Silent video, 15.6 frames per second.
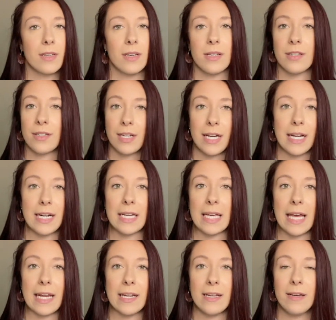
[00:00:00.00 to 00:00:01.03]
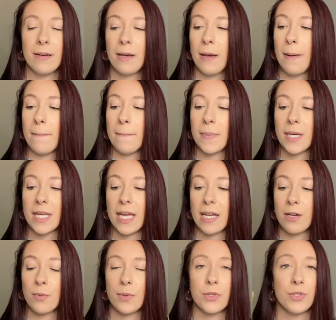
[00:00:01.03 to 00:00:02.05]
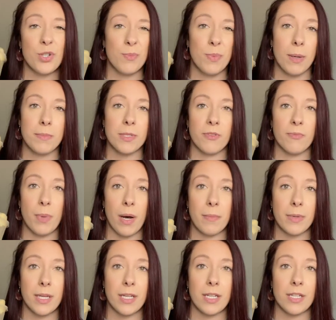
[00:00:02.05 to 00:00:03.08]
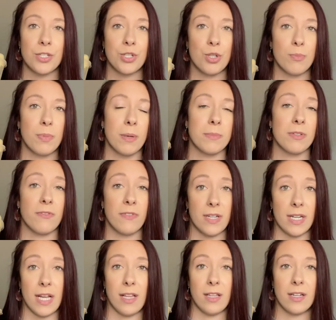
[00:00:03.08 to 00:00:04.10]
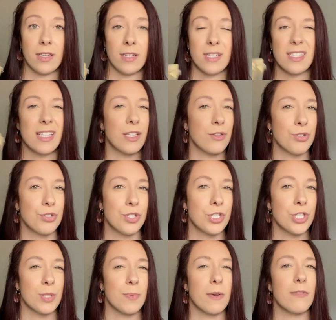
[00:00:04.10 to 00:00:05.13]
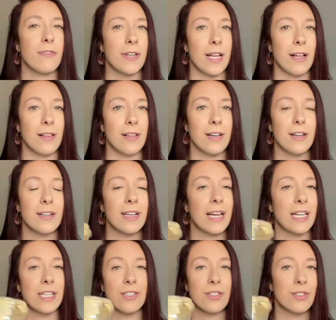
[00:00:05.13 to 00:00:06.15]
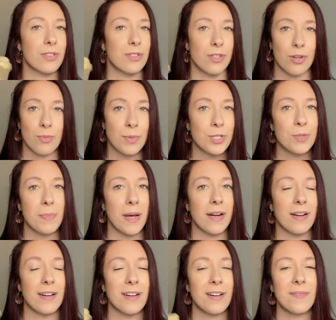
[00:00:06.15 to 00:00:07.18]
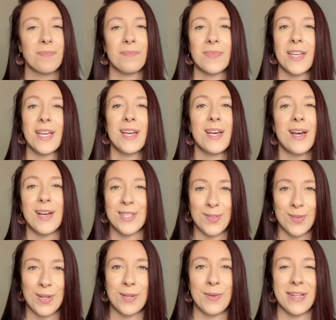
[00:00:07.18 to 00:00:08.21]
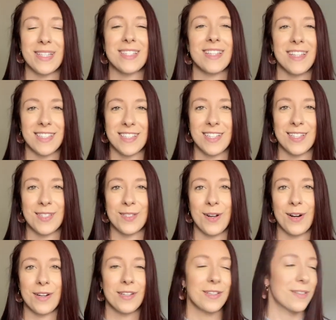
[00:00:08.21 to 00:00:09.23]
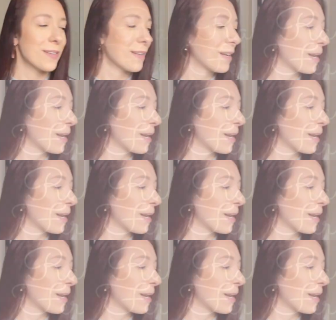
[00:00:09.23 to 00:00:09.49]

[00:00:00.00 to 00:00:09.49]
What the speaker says: you gotta get it, but get it with 2 pumps of pumpkin and 2 pumps of vanilla, because they usually just put vanilla and it's so much better. So anyways, let's get started.